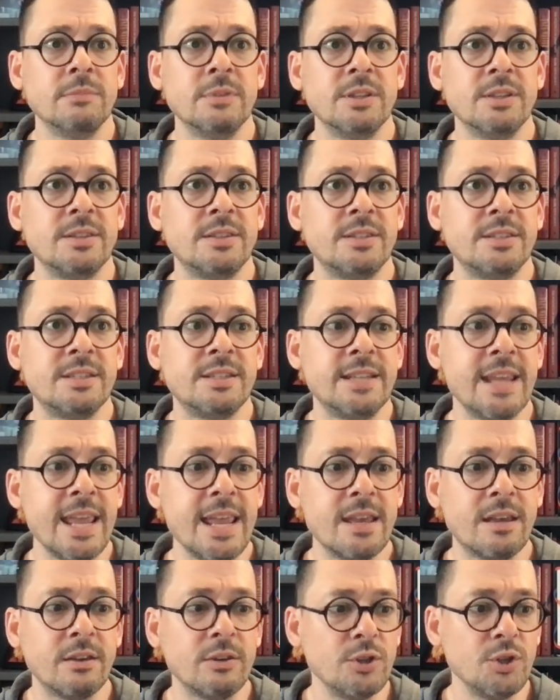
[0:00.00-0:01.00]

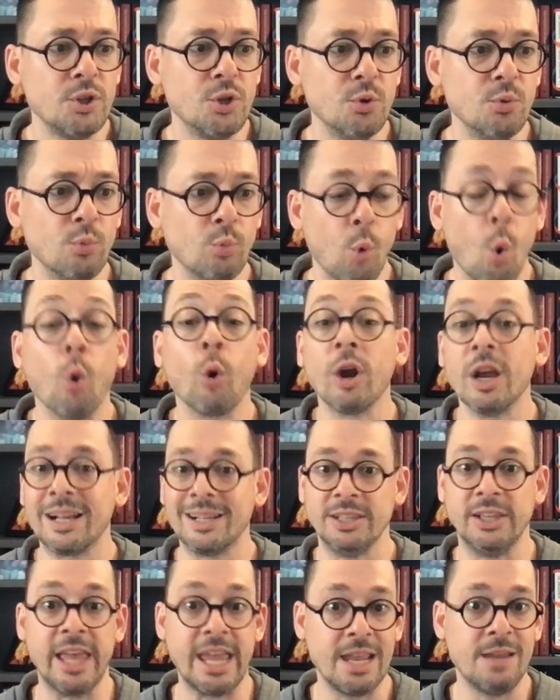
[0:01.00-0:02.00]
stake you or a
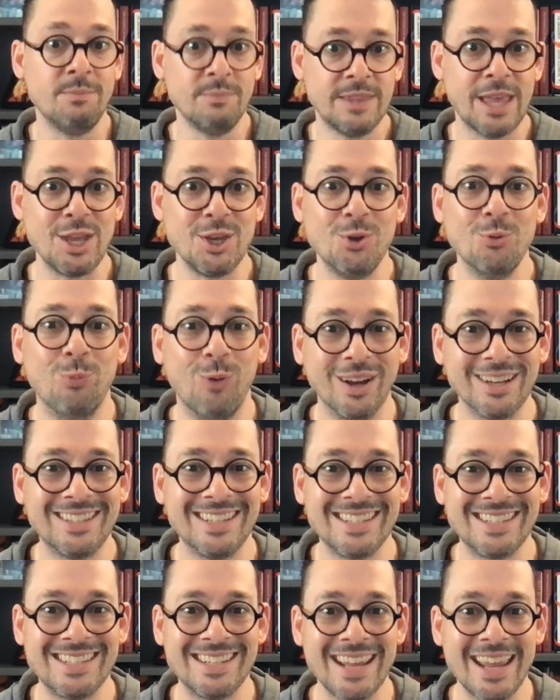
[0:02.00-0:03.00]
claim that you want to
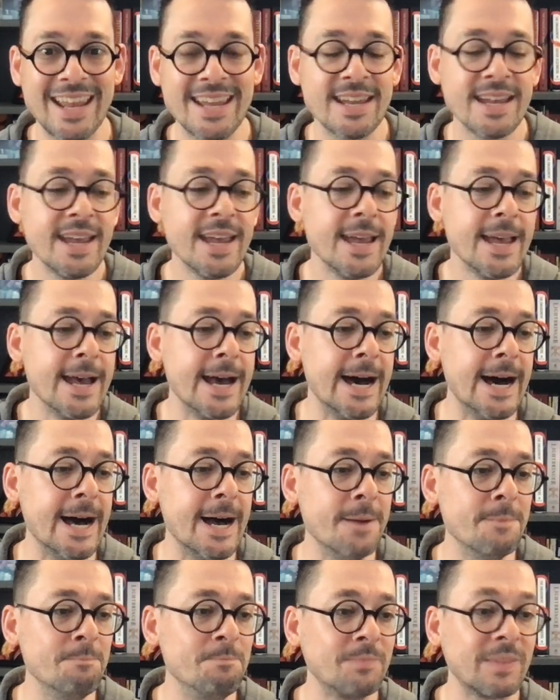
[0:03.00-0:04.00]
stake.
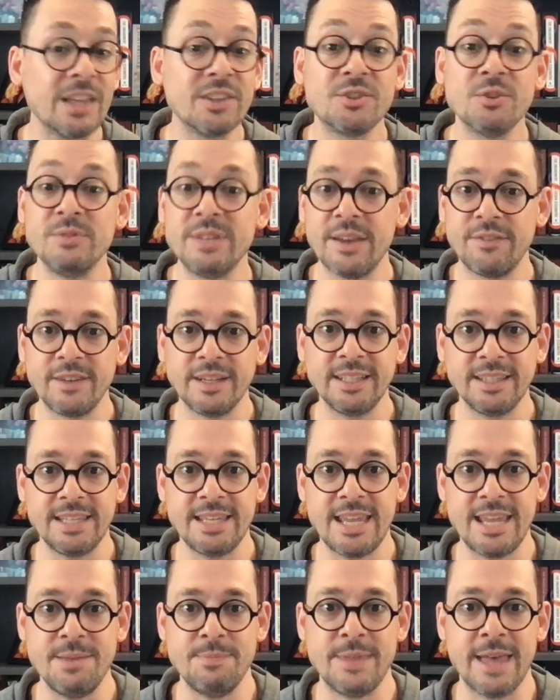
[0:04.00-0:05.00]
So definitely
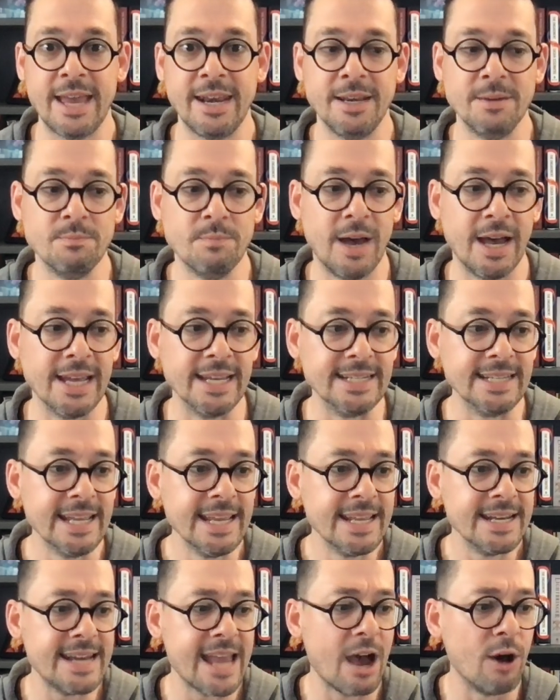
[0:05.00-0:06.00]
keep that in mind.
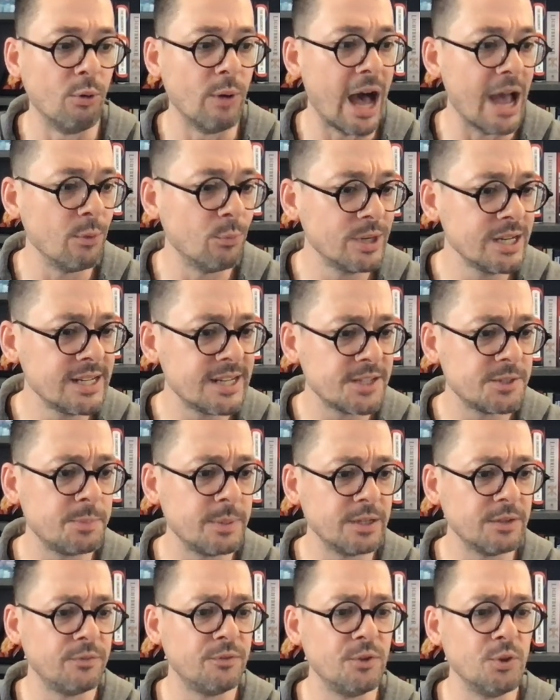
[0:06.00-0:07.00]
Now, I wanted to
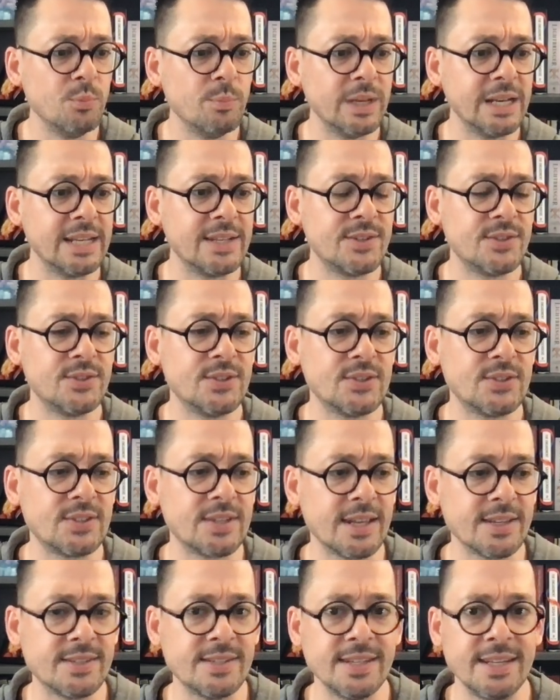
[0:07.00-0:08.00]
spend a few minutes
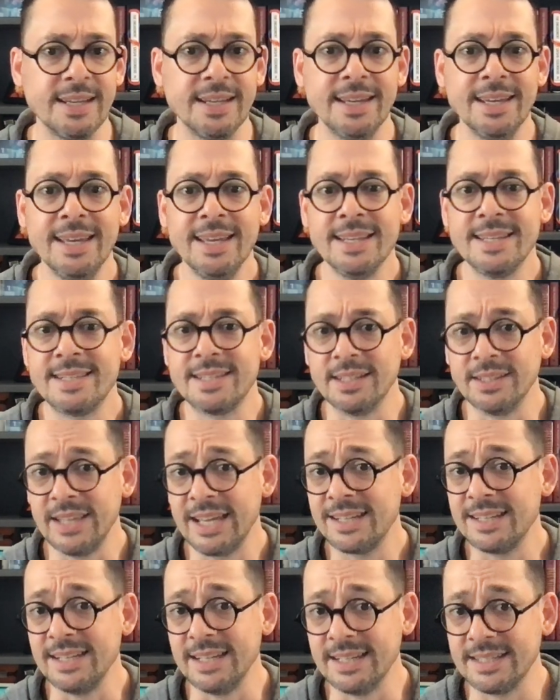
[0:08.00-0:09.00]
discussing
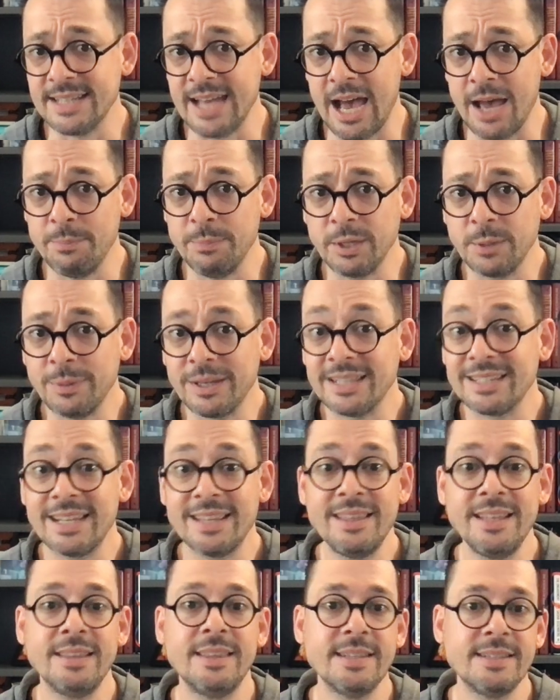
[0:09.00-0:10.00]
selecting a topic because I
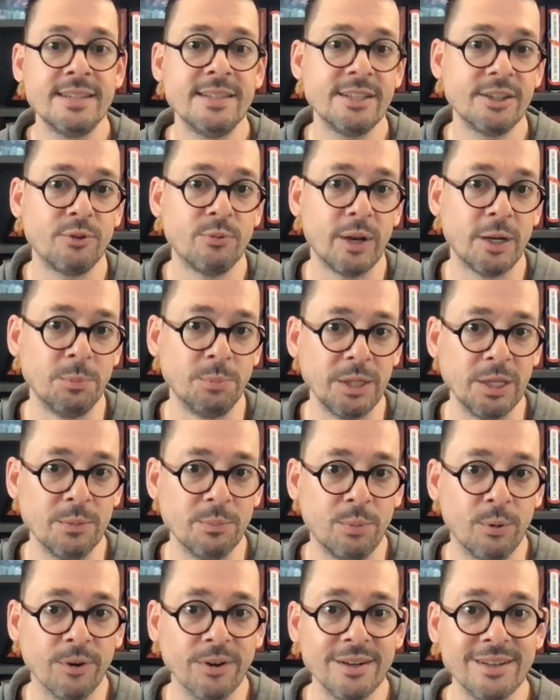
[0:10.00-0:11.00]
think this is incredibly
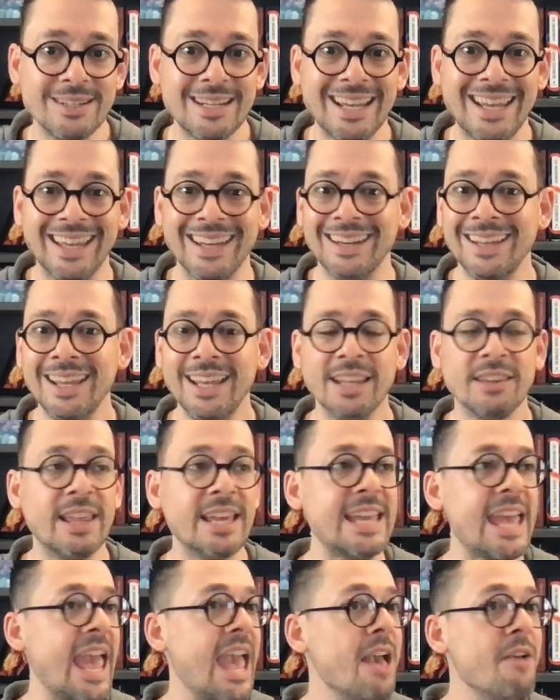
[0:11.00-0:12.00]
important. Again,
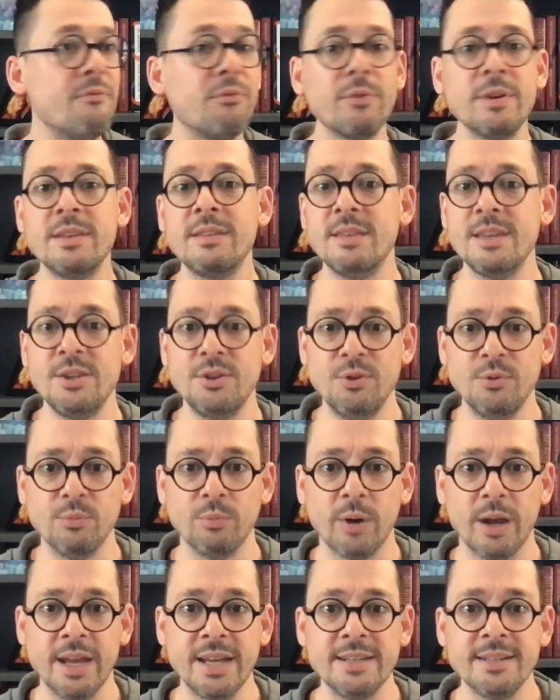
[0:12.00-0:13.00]
like everything you
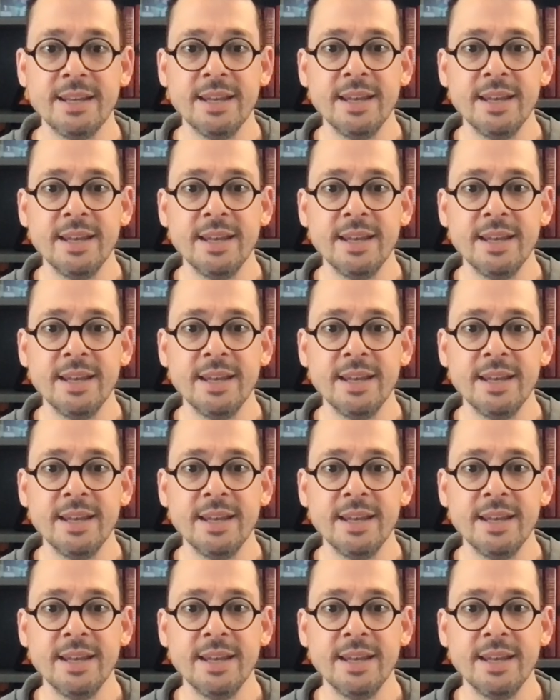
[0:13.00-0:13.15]
write,